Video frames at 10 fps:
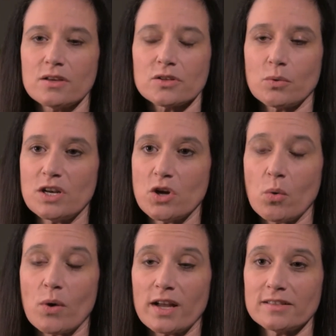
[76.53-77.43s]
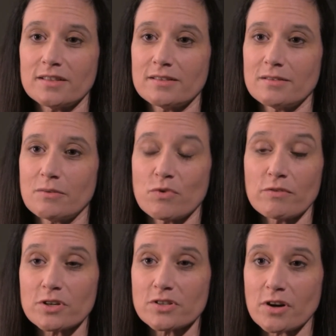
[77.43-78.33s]
So we know what
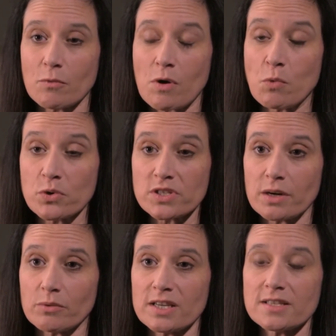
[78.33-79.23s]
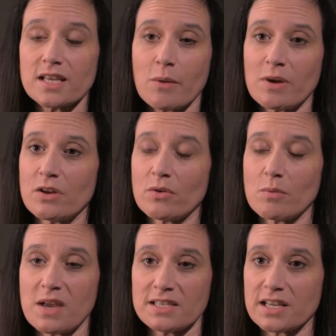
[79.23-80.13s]
Rivers are most at risk, and we know
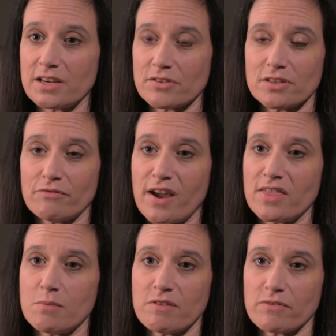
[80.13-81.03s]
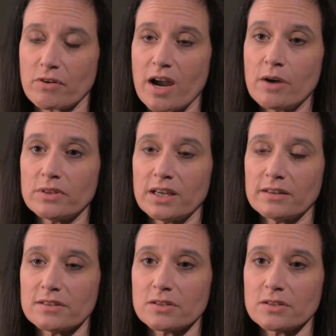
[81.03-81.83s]
the best gears to find them if they're out there.